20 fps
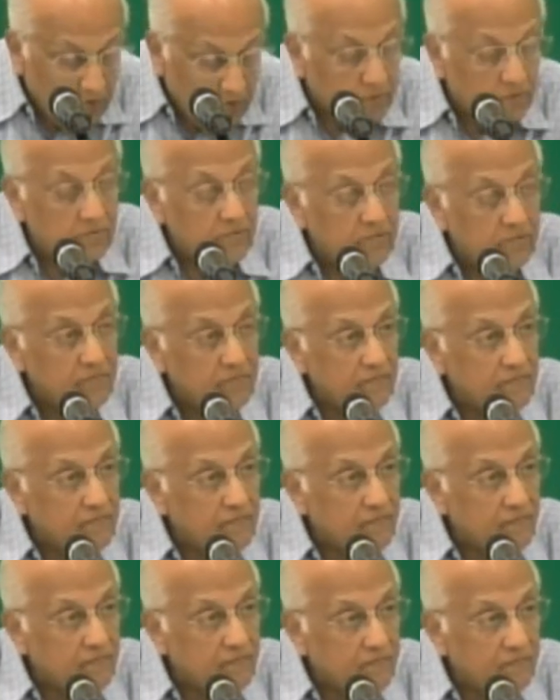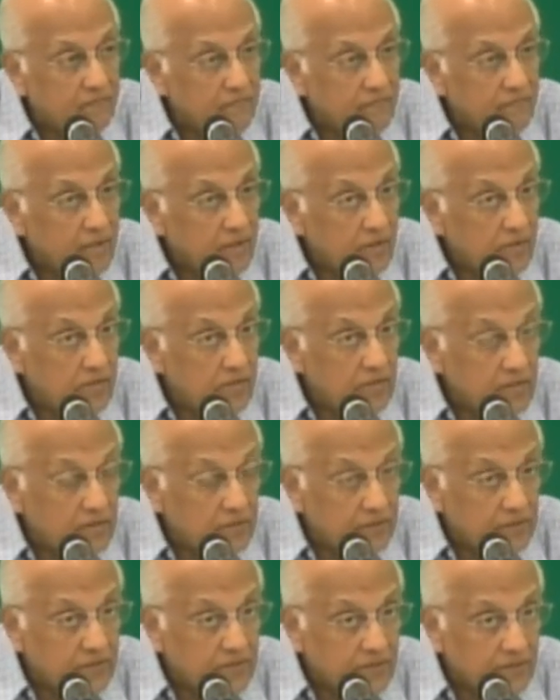you. You see the
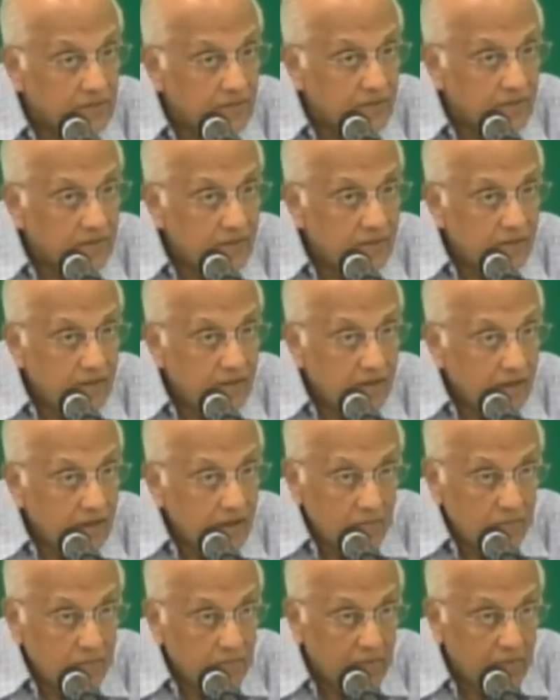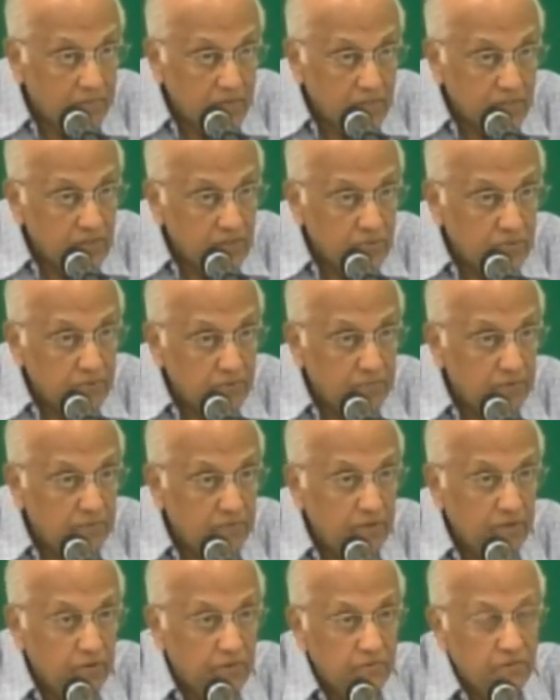difference? My presence won't be
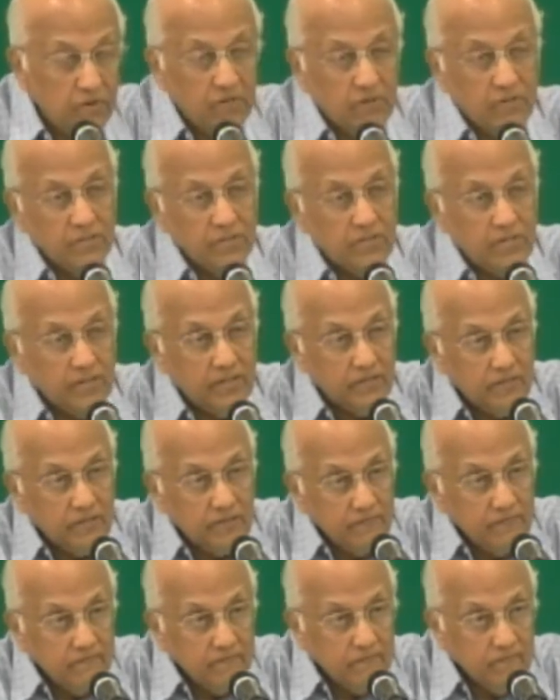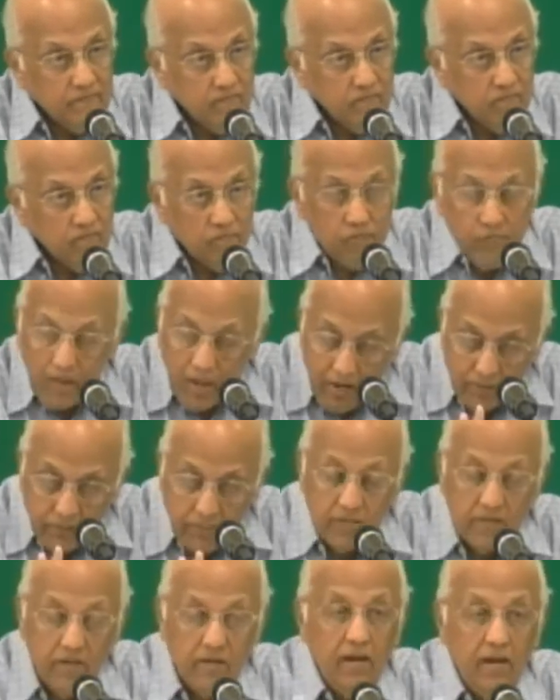with you, the Lord says. I'll
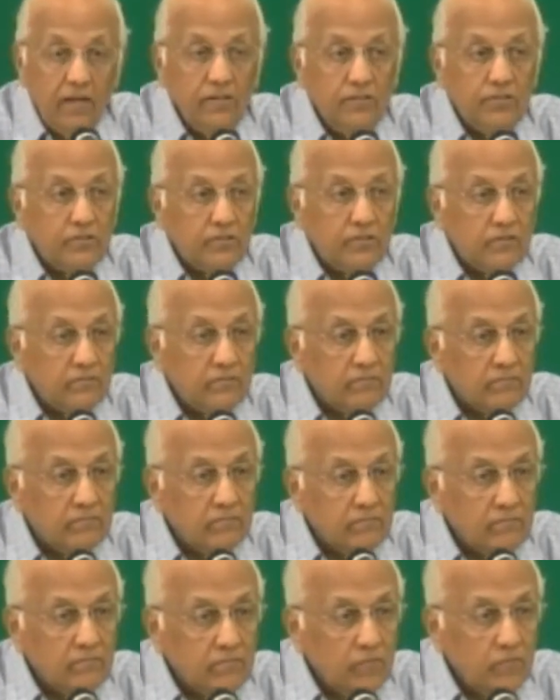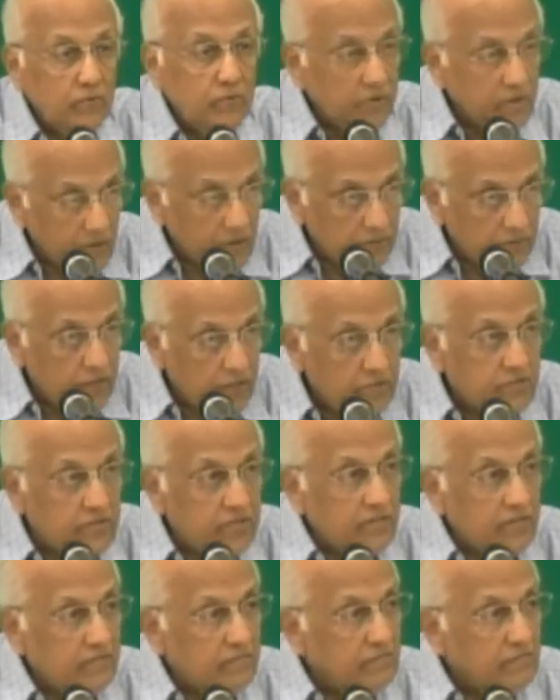send an angel, you'll get
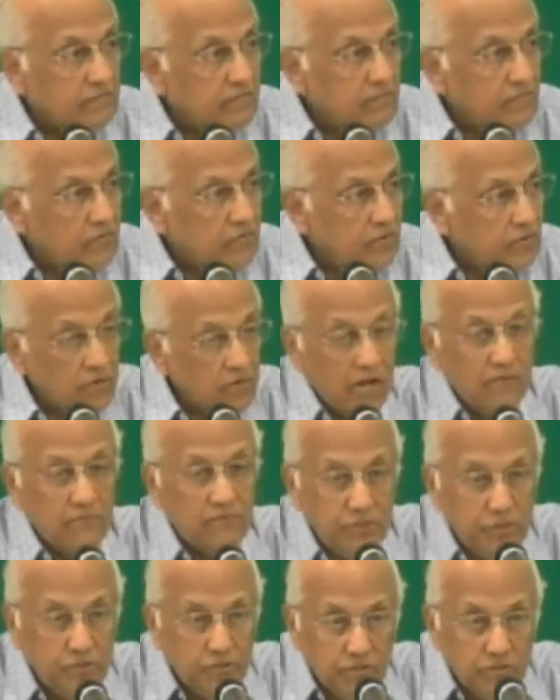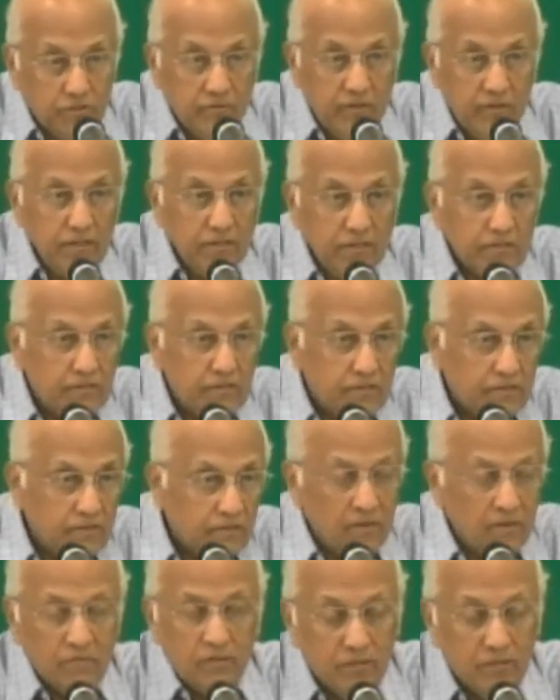victory, you'll have visions of angels,
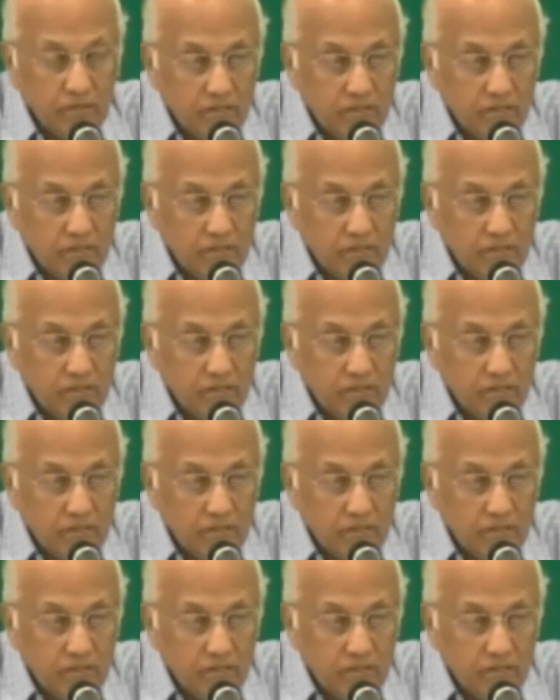you'll have all